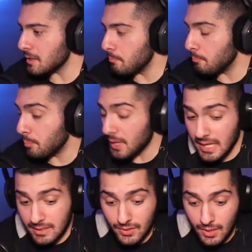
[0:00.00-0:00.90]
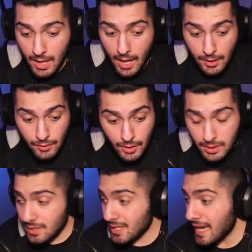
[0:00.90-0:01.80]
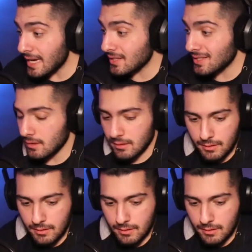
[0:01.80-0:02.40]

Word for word: The beat just kicked.